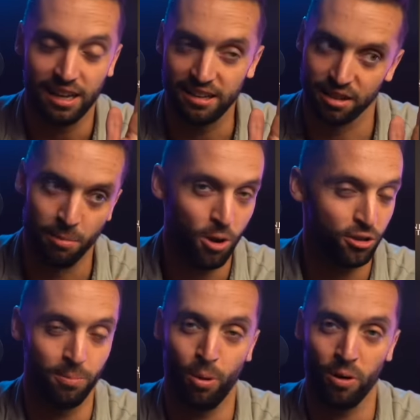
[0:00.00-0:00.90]
is the
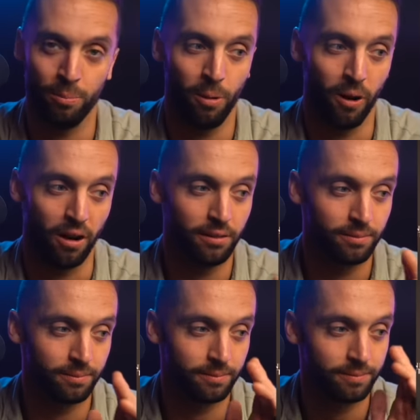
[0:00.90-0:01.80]
most important part.
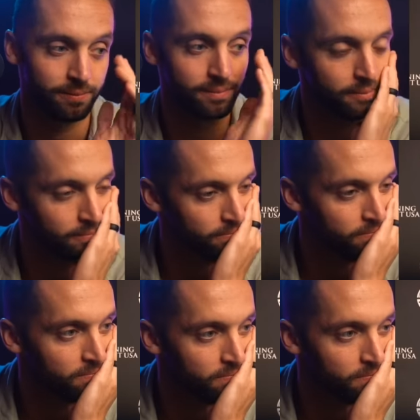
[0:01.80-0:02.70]

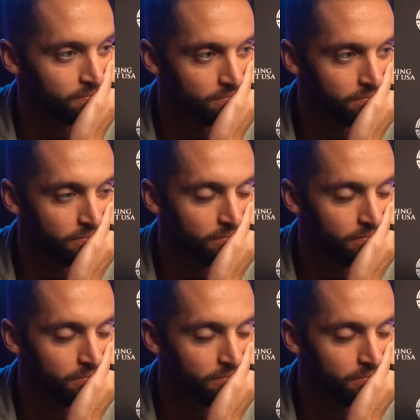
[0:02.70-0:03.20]
Same as a